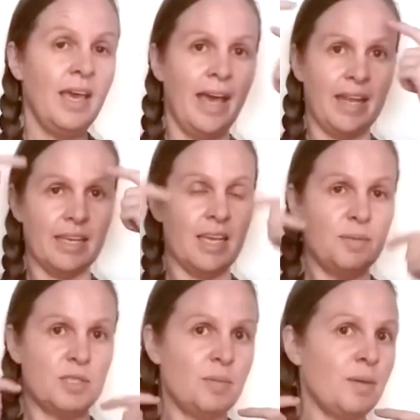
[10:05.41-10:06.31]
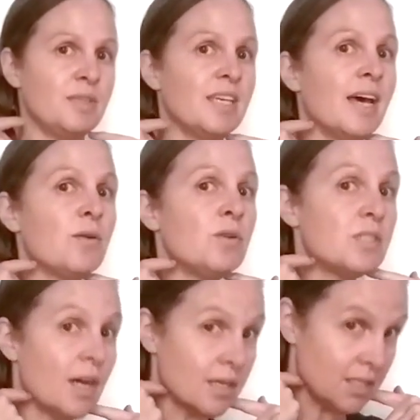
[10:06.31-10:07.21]
And it keeps the baby's head
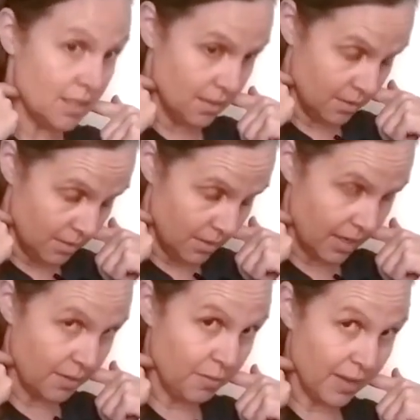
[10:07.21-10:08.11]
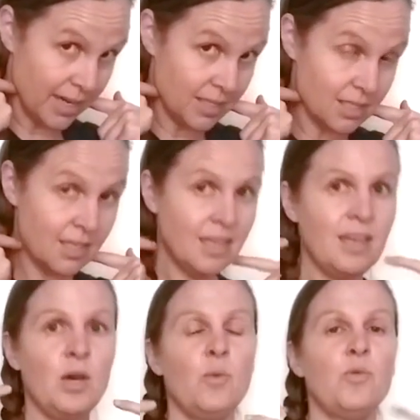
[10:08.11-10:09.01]
tucked in and flexed,
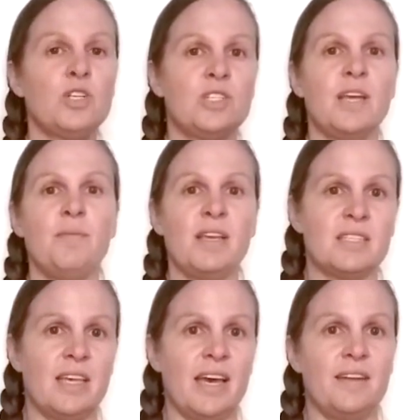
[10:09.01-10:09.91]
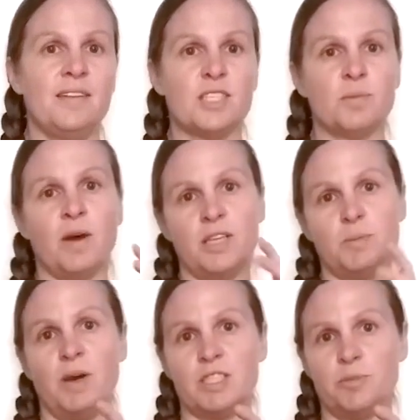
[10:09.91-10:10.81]
which then makes the head the smallest
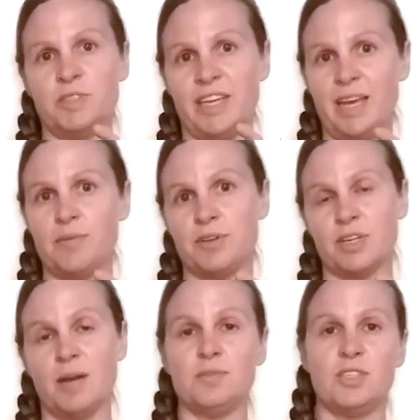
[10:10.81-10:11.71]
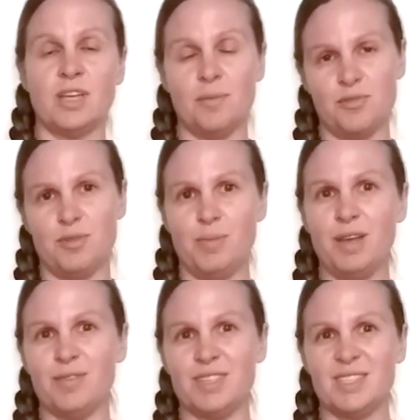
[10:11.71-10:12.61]
possible diameter to come through the
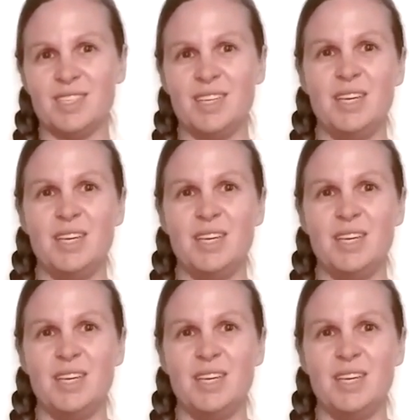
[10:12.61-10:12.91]
pelvis.